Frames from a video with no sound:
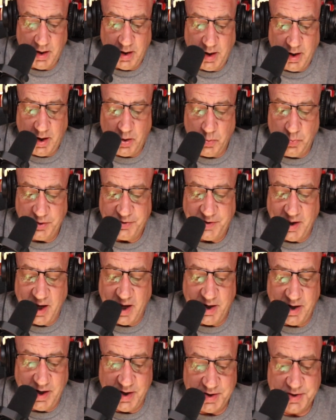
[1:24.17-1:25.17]
And what
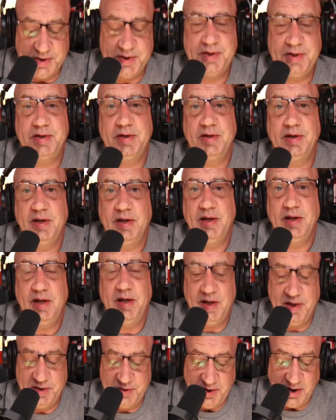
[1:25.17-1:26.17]
that is
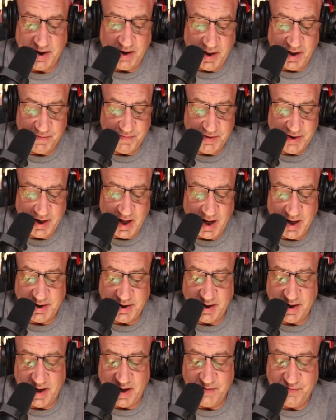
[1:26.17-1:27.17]
the
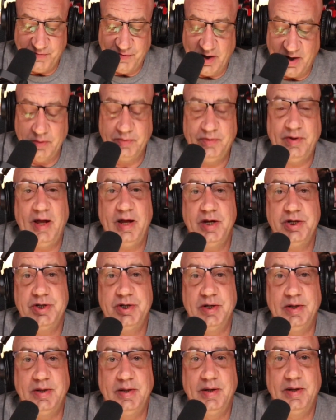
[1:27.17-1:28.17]
$11.99
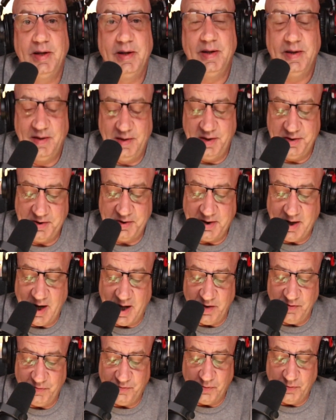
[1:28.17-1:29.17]
foundation is a
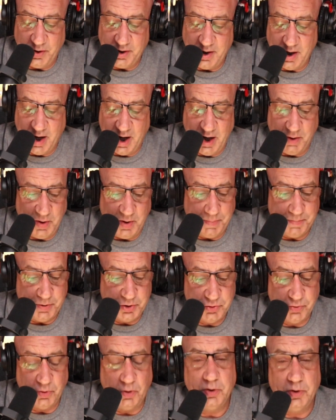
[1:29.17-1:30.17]
California Highway
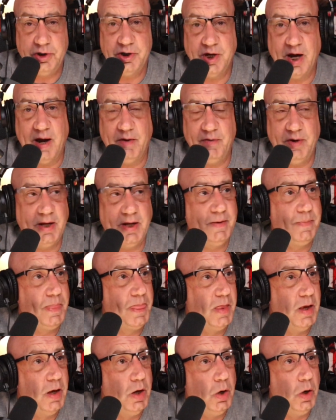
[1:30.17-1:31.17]
Patrol charity
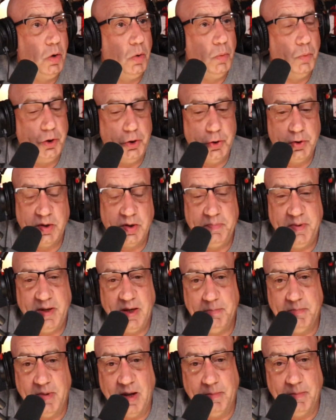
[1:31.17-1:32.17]
where you could be
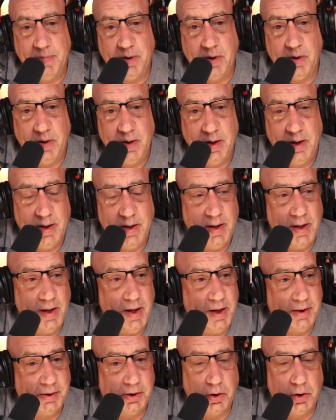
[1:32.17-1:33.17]
a member
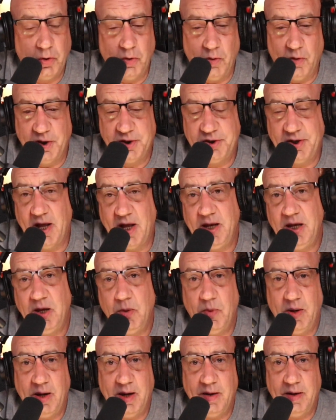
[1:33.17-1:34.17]
and it could cost
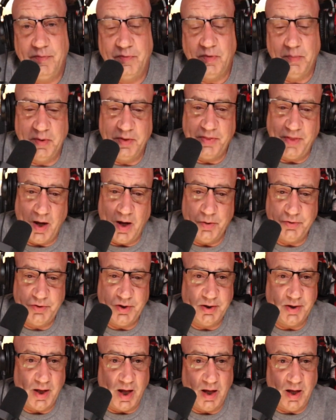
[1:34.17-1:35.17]
anywhere from
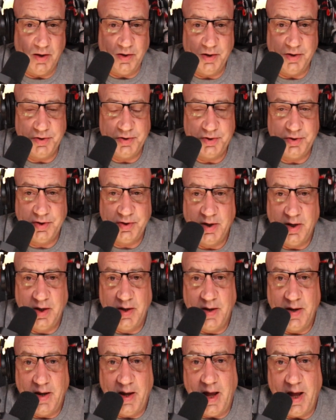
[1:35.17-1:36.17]
$1,000
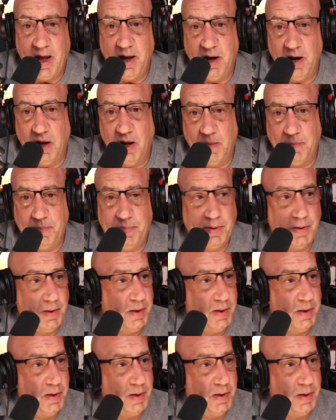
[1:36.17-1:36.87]
and up